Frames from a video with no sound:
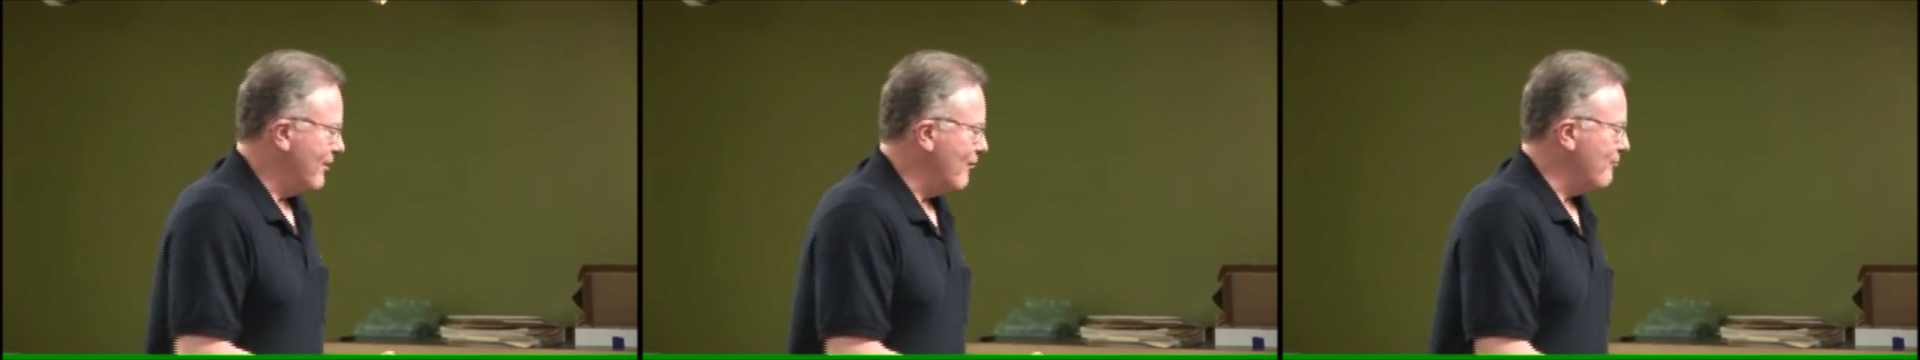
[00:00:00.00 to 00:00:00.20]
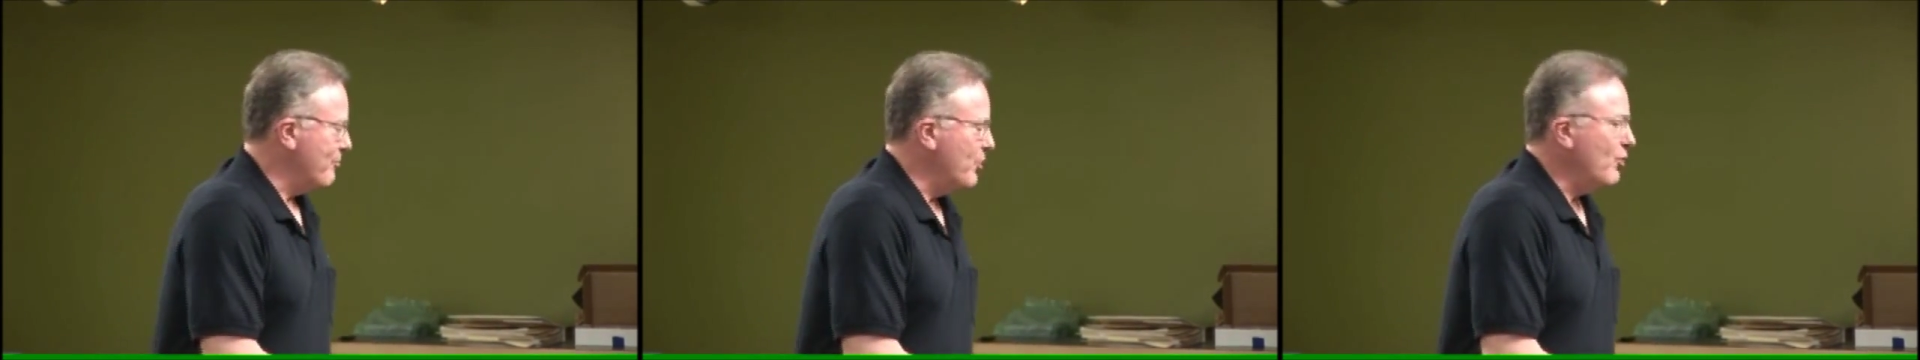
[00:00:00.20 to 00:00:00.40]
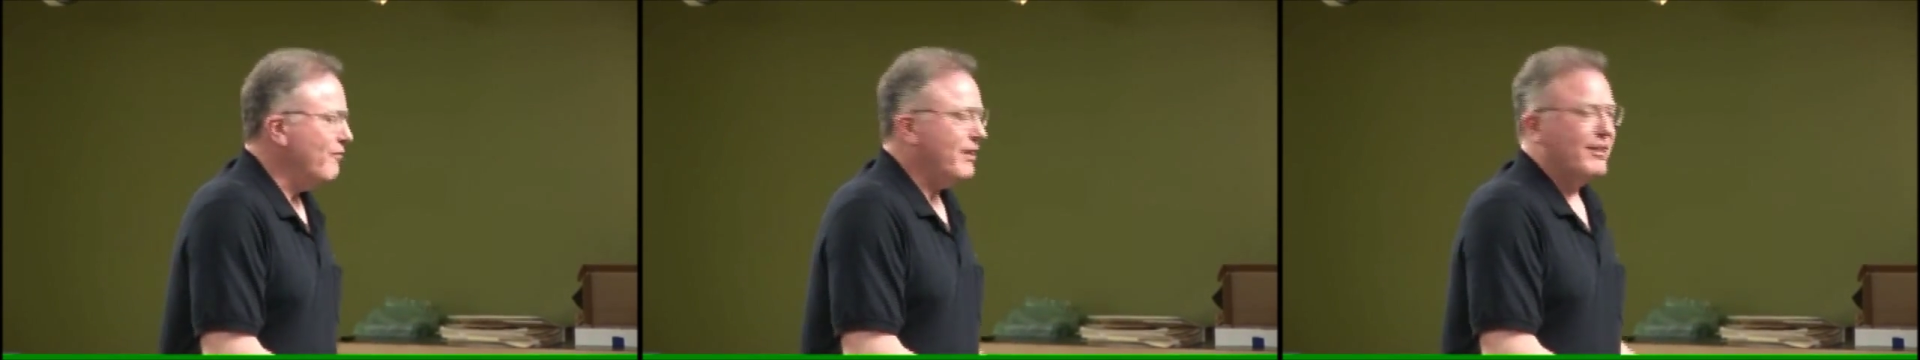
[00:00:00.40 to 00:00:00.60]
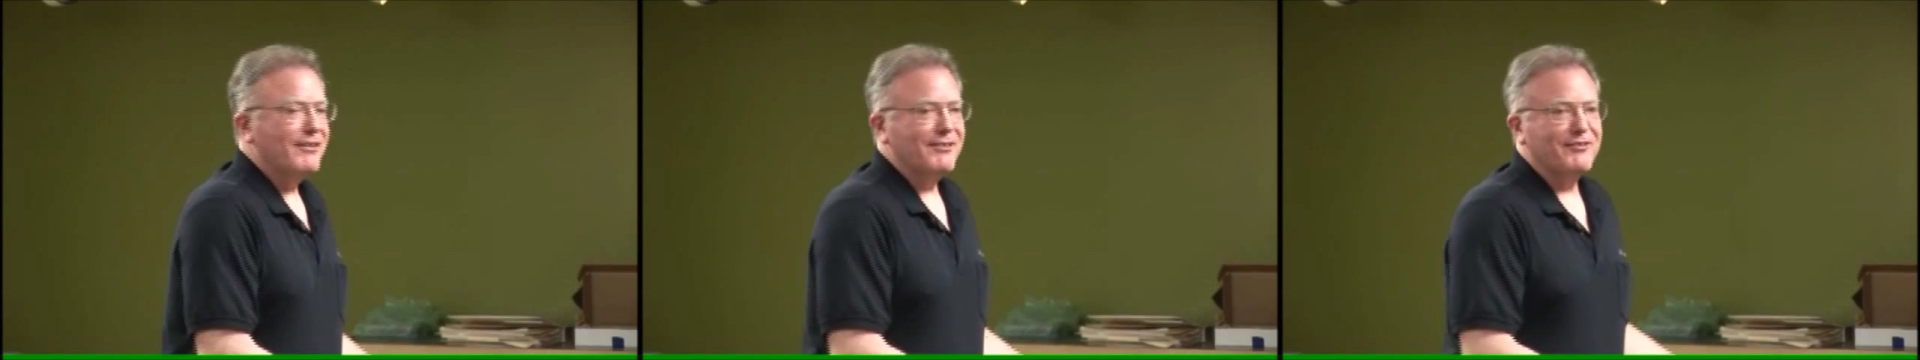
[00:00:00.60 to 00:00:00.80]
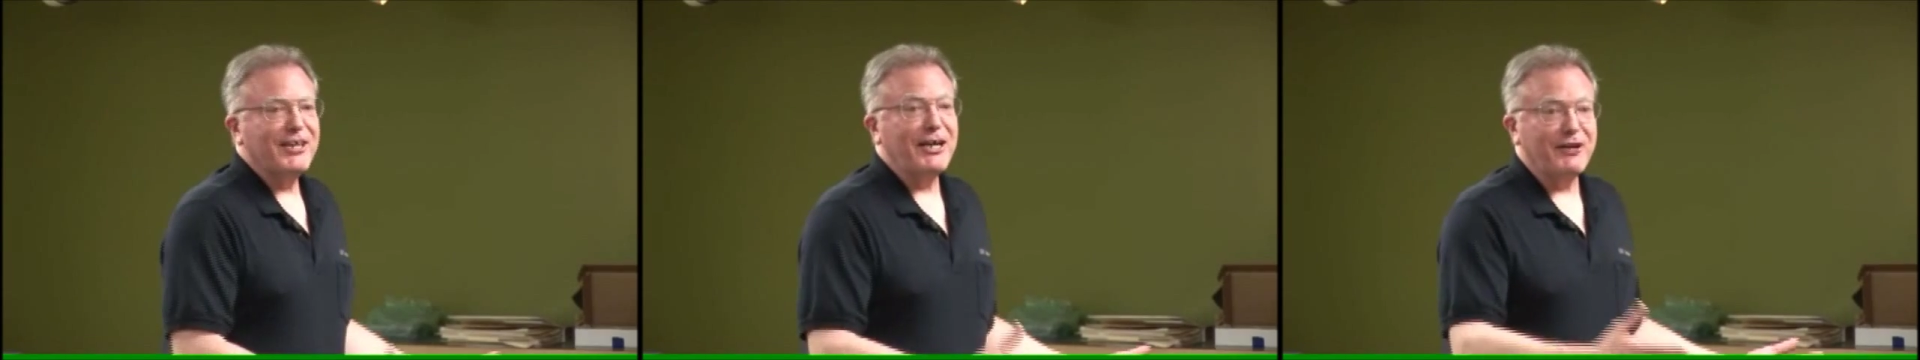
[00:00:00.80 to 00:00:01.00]
of
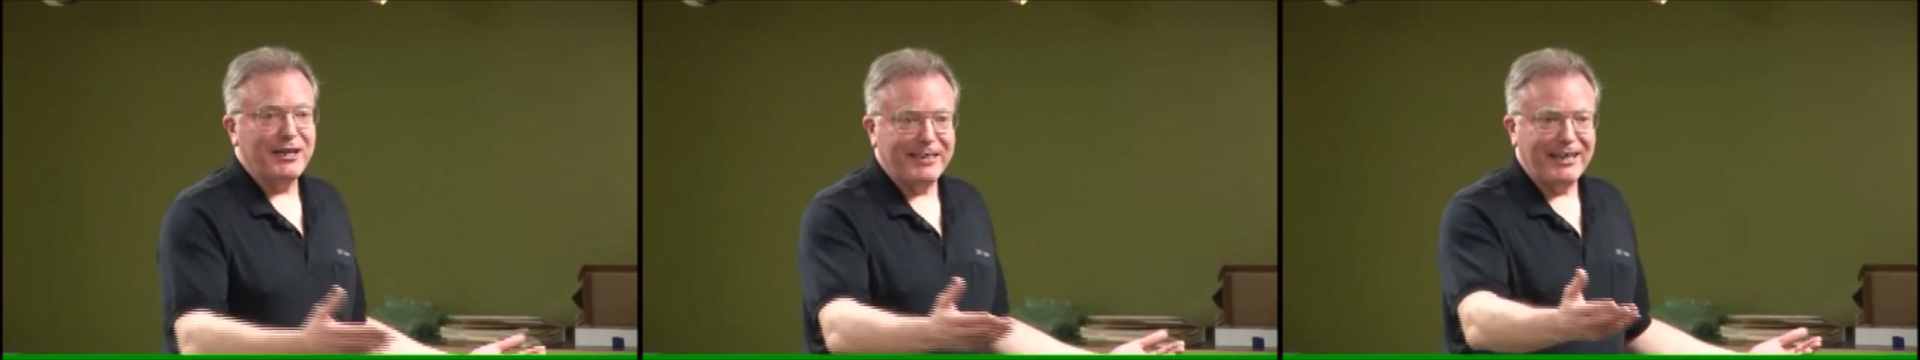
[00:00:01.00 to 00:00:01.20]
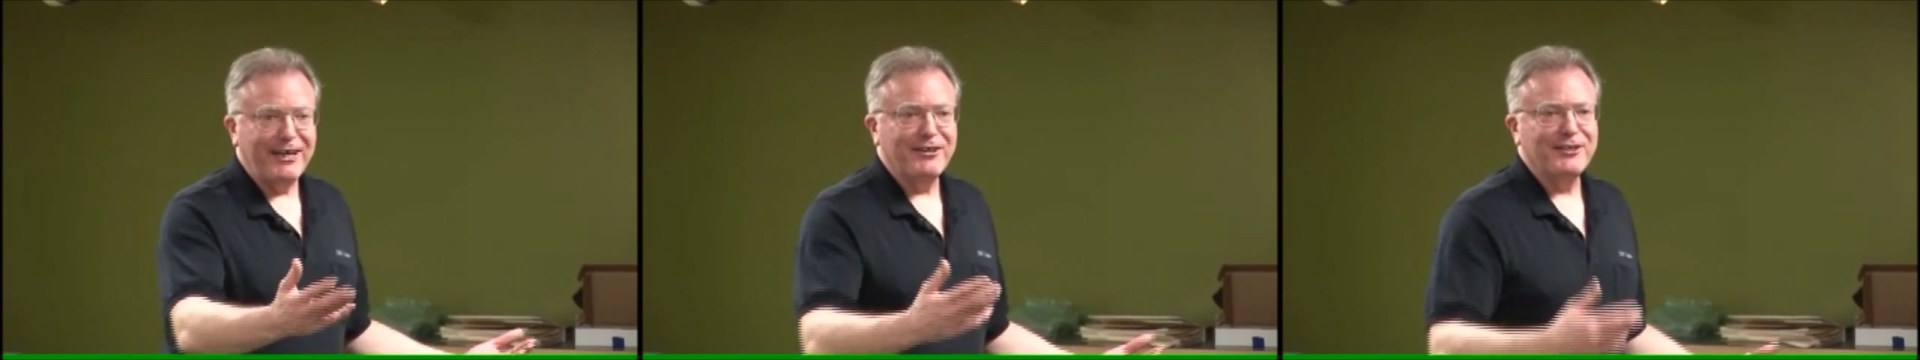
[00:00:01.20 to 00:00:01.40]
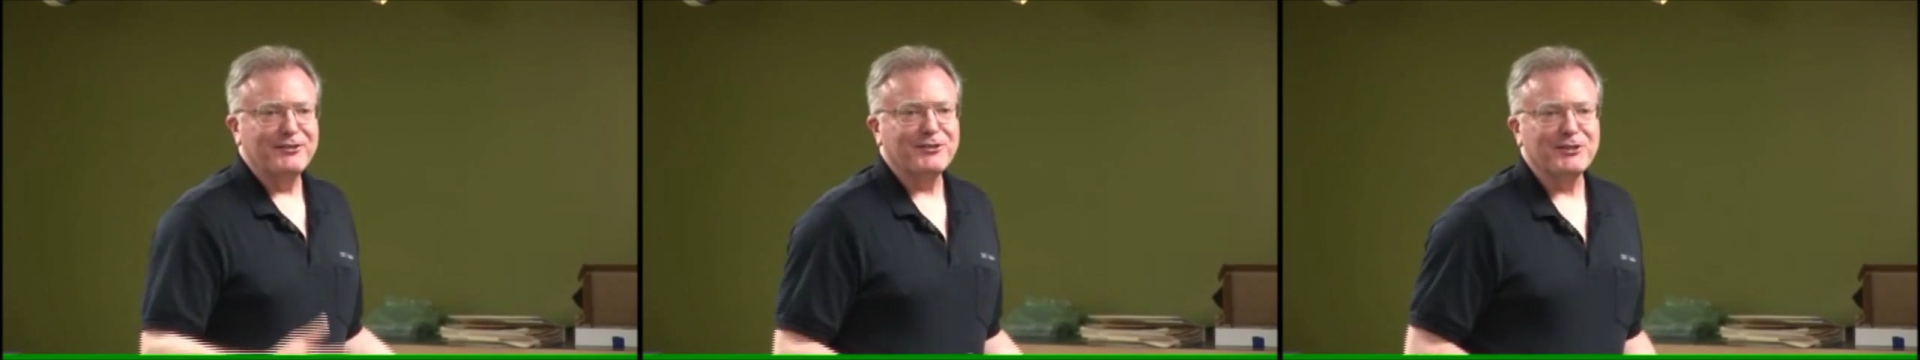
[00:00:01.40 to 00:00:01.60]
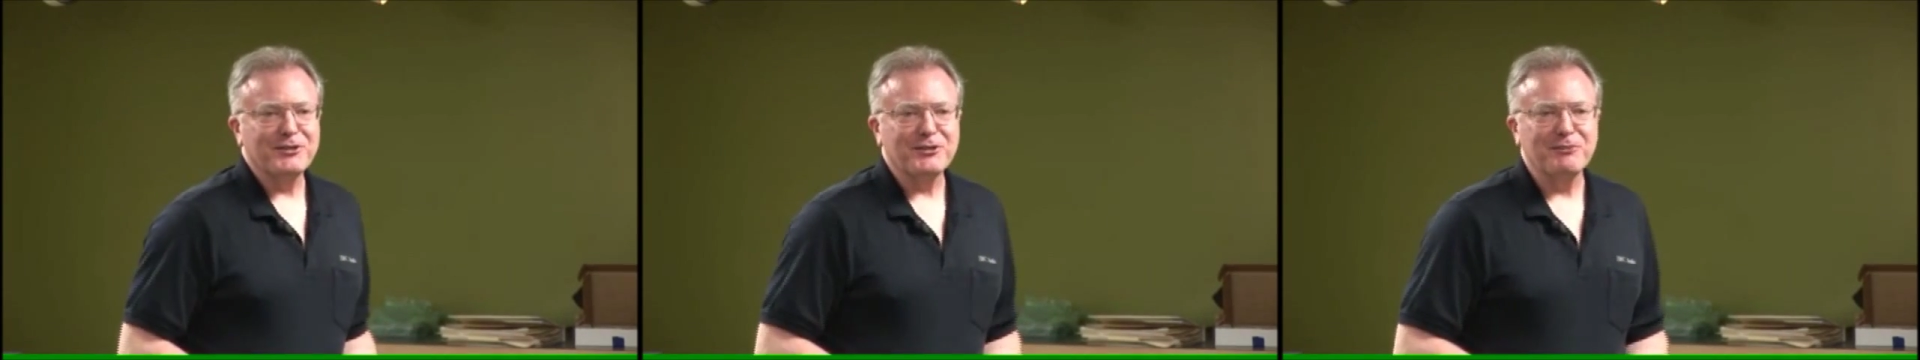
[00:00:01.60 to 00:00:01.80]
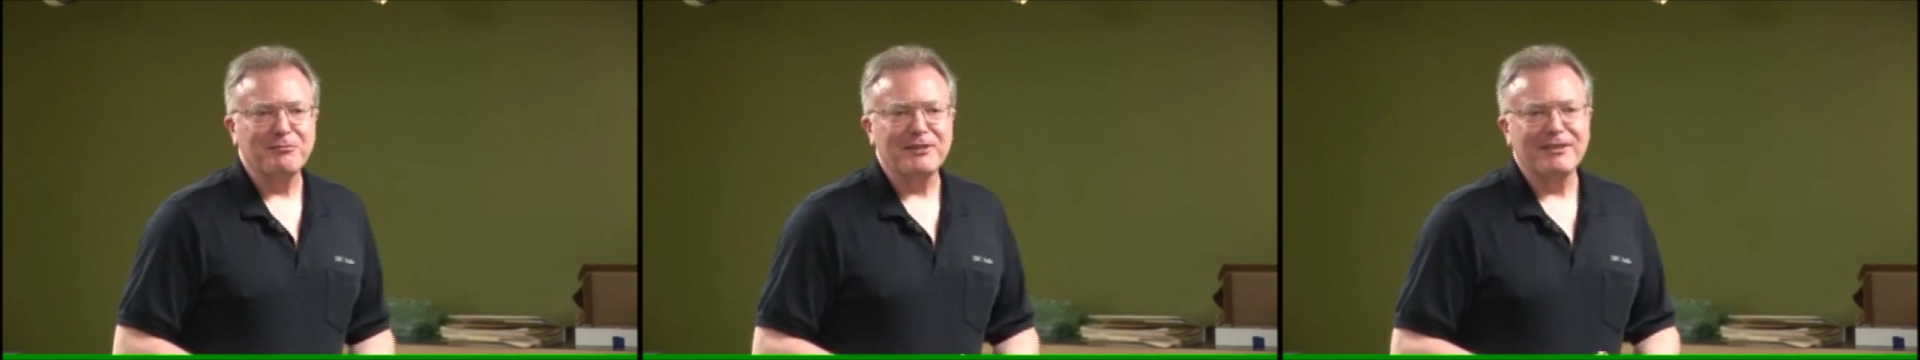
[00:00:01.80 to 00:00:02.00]
moving, tearing down his
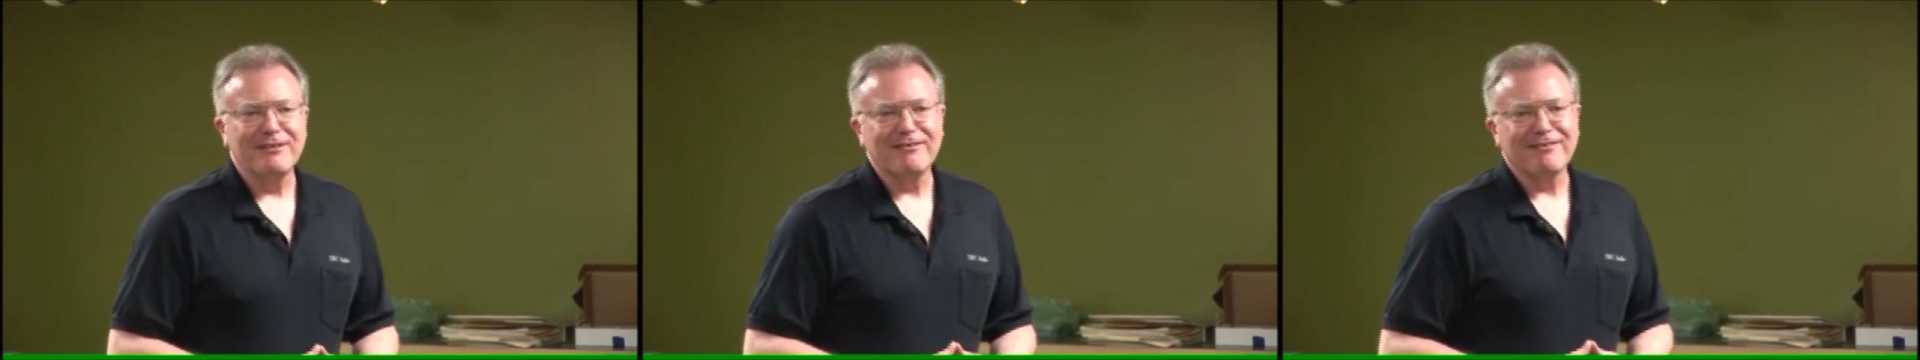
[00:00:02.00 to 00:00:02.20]
system